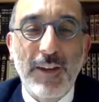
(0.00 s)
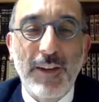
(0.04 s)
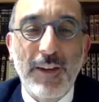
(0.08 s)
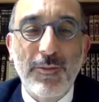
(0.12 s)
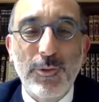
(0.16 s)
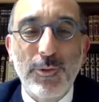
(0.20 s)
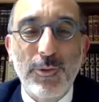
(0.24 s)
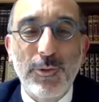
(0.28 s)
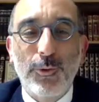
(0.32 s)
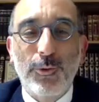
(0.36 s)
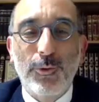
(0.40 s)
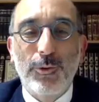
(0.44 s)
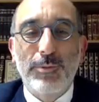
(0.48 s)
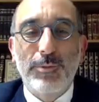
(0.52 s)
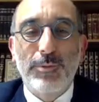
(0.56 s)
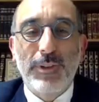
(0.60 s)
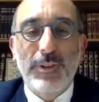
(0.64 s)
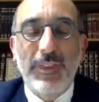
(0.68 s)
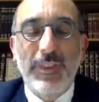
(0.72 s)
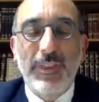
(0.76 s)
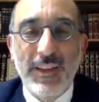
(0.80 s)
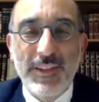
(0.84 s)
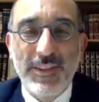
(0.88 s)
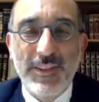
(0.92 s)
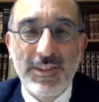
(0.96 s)
have you all
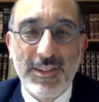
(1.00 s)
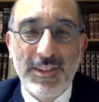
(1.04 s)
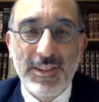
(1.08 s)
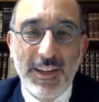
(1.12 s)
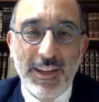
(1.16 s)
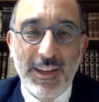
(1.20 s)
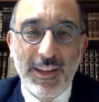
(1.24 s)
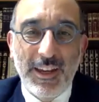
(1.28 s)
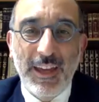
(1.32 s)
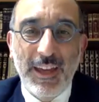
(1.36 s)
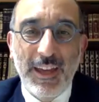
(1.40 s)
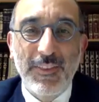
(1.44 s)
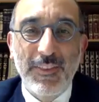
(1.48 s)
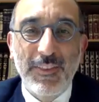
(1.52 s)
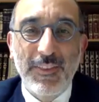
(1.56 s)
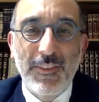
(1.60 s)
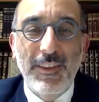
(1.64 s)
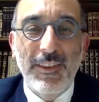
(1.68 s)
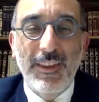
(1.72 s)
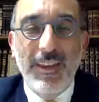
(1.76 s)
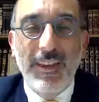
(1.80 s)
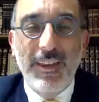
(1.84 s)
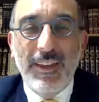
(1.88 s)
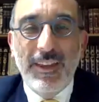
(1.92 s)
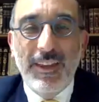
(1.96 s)
with us again
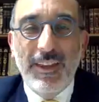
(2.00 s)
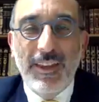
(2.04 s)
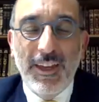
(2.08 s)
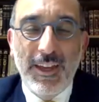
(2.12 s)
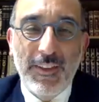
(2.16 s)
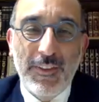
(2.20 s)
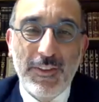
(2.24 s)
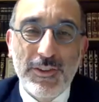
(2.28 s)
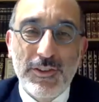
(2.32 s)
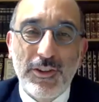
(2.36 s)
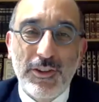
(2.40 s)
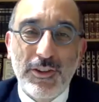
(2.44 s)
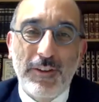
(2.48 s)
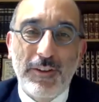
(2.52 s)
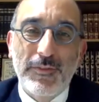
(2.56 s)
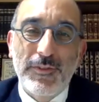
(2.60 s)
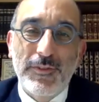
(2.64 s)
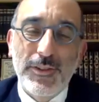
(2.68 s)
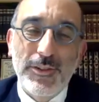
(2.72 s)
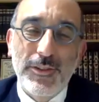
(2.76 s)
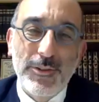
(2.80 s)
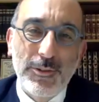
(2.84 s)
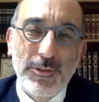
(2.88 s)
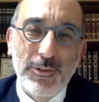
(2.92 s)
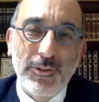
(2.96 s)
this
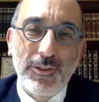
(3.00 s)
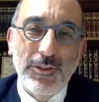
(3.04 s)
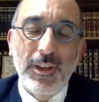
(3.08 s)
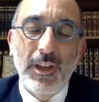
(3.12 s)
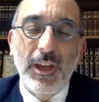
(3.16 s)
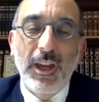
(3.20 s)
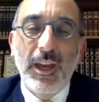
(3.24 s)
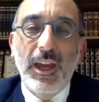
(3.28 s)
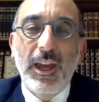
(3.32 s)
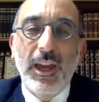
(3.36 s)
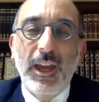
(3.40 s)
afternoon.